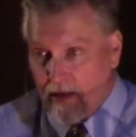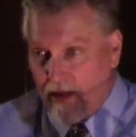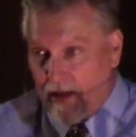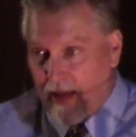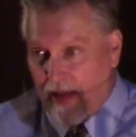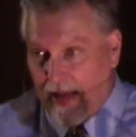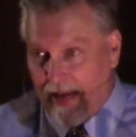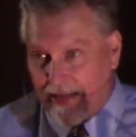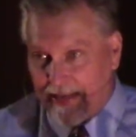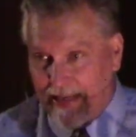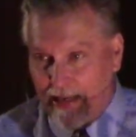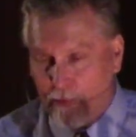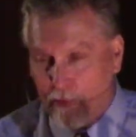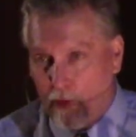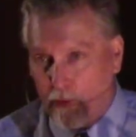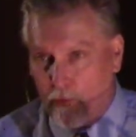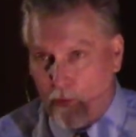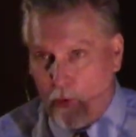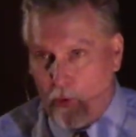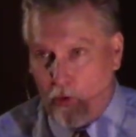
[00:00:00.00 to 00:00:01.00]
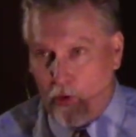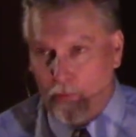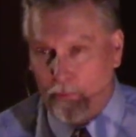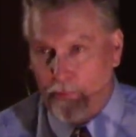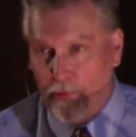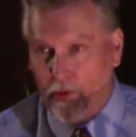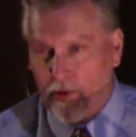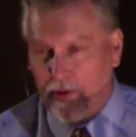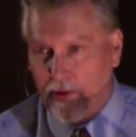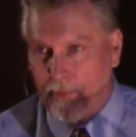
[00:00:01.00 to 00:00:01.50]
and he wrote a whole
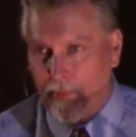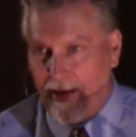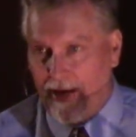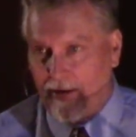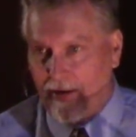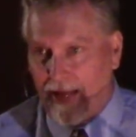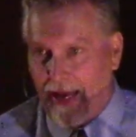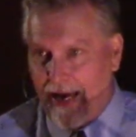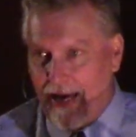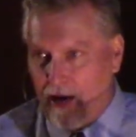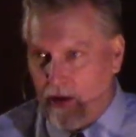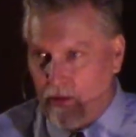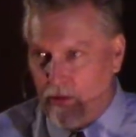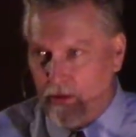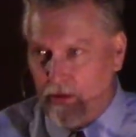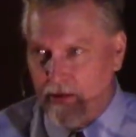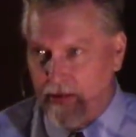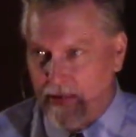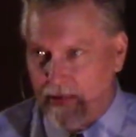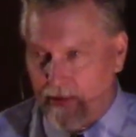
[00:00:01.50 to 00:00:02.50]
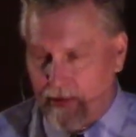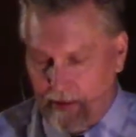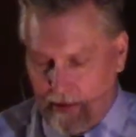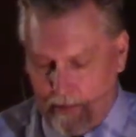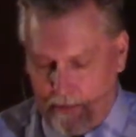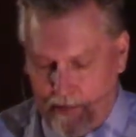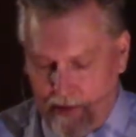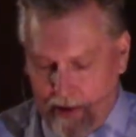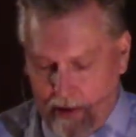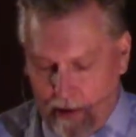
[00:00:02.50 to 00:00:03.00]
book about how
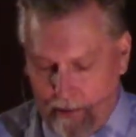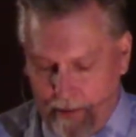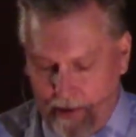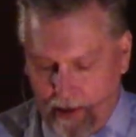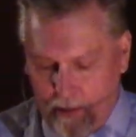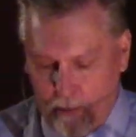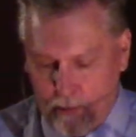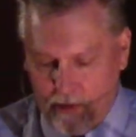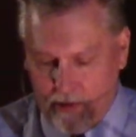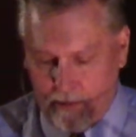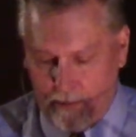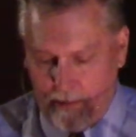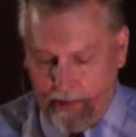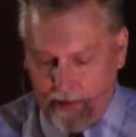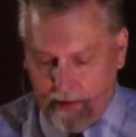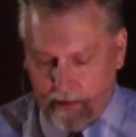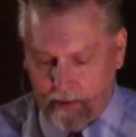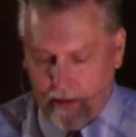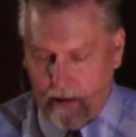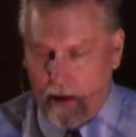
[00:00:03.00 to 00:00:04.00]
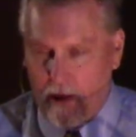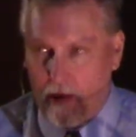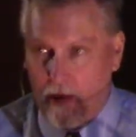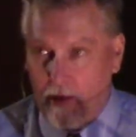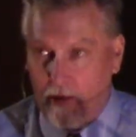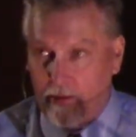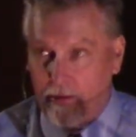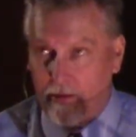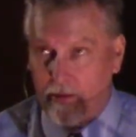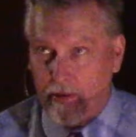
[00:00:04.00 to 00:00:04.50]
the pyramid was built
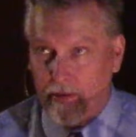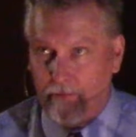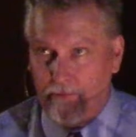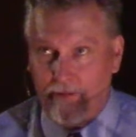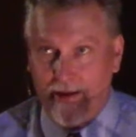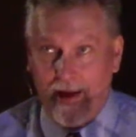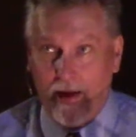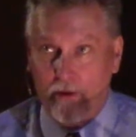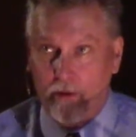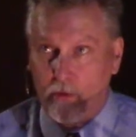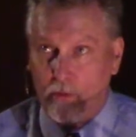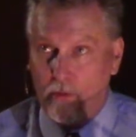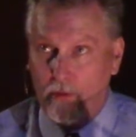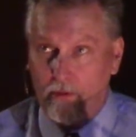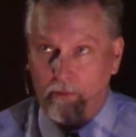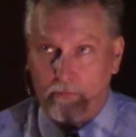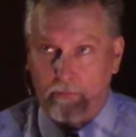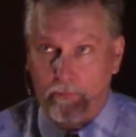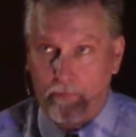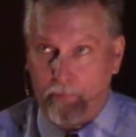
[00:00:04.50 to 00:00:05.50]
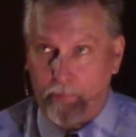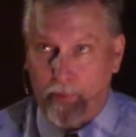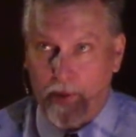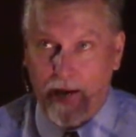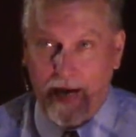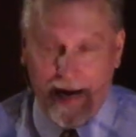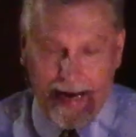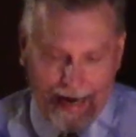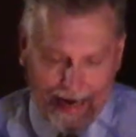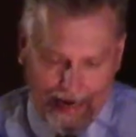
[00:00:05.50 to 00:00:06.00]
on the value of
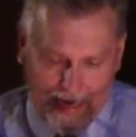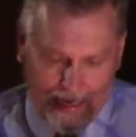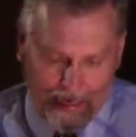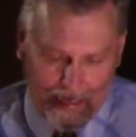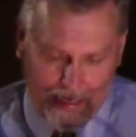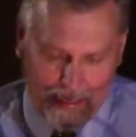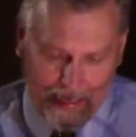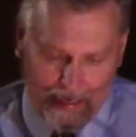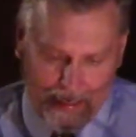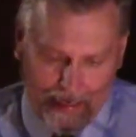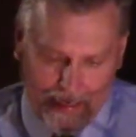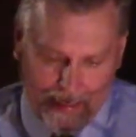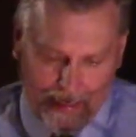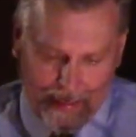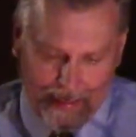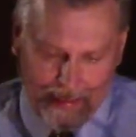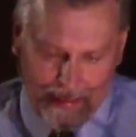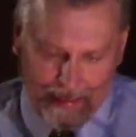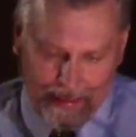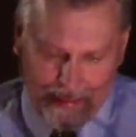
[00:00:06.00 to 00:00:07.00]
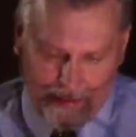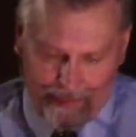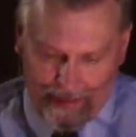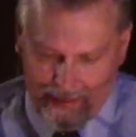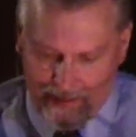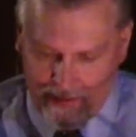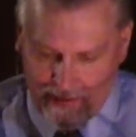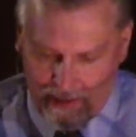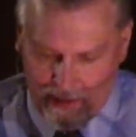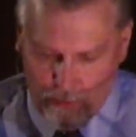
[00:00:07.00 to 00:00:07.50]
pi. And
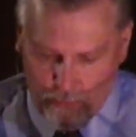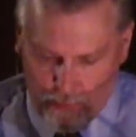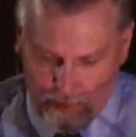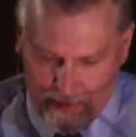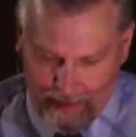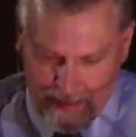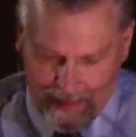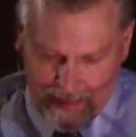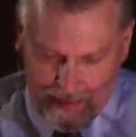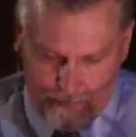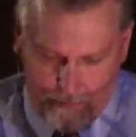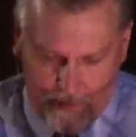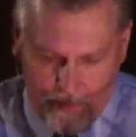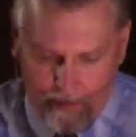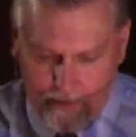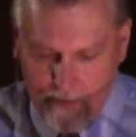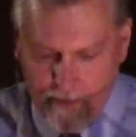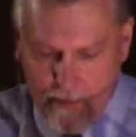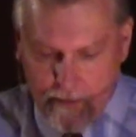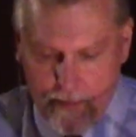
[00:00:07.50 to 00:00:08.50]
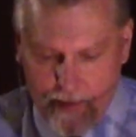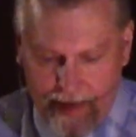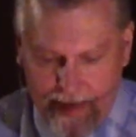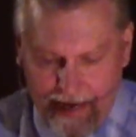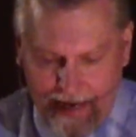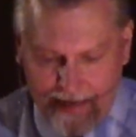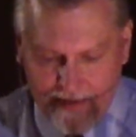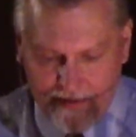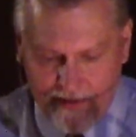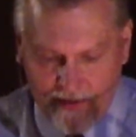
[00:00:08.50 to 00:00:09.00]
then another one named
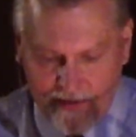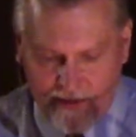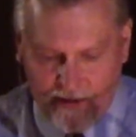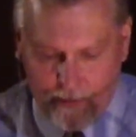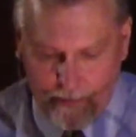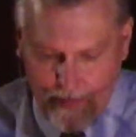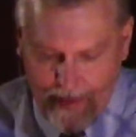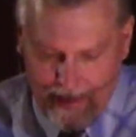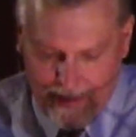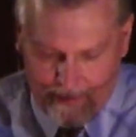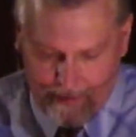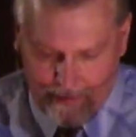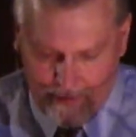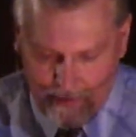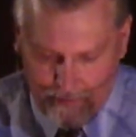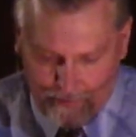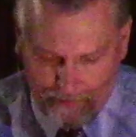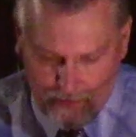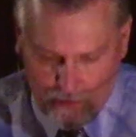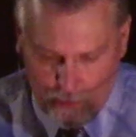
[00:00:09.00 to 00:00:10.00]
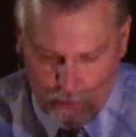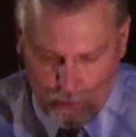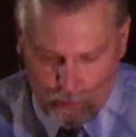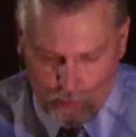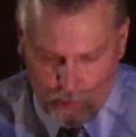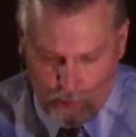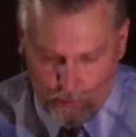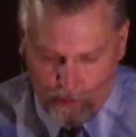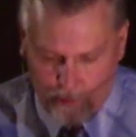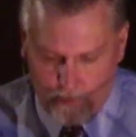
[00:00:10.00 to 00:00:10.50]
Piazza Smith, who
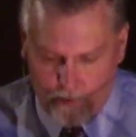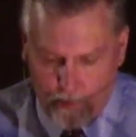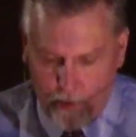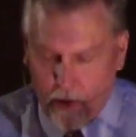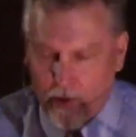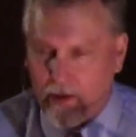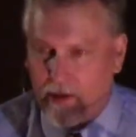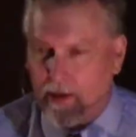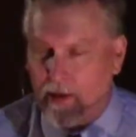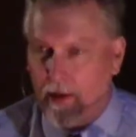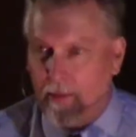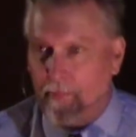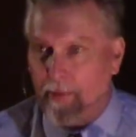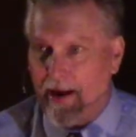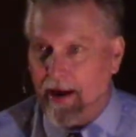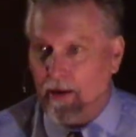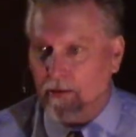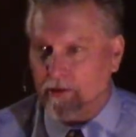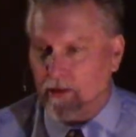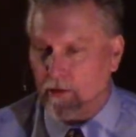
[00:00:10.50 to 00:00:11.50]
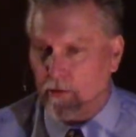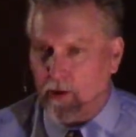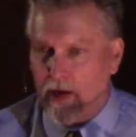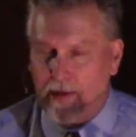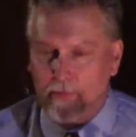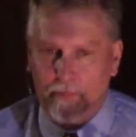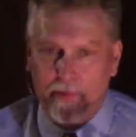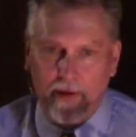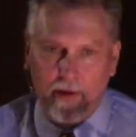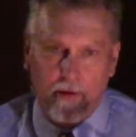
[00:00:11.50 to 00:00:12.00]
wrote a book about the
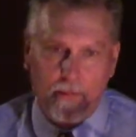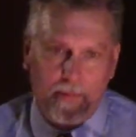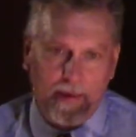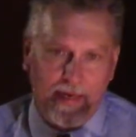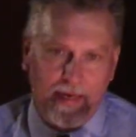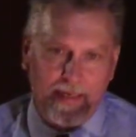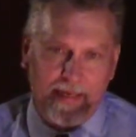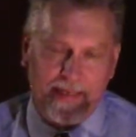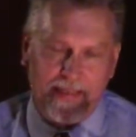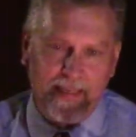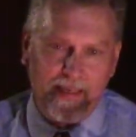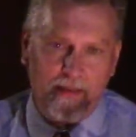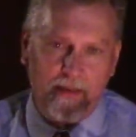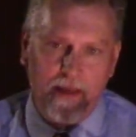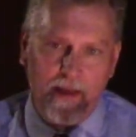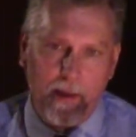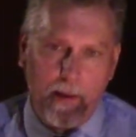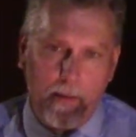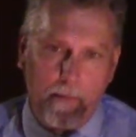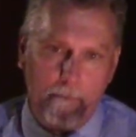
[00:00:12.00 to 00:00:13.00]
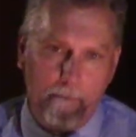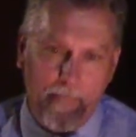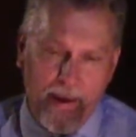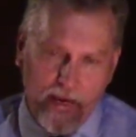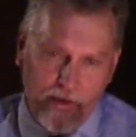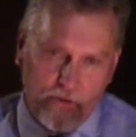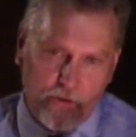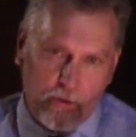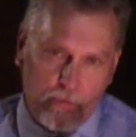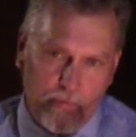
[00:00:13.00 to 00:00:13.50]
Great Pyramid. He did
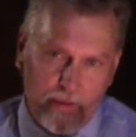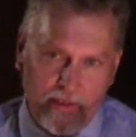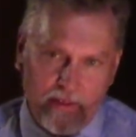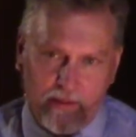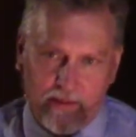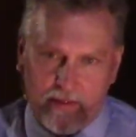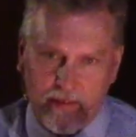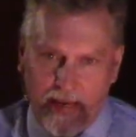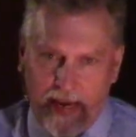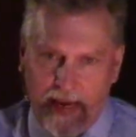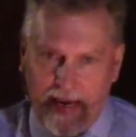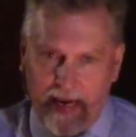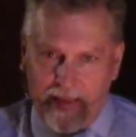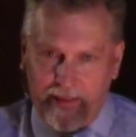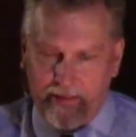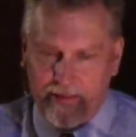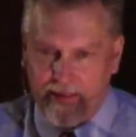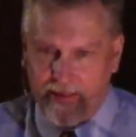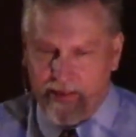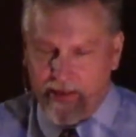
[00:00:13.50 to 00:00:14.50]
measurements, and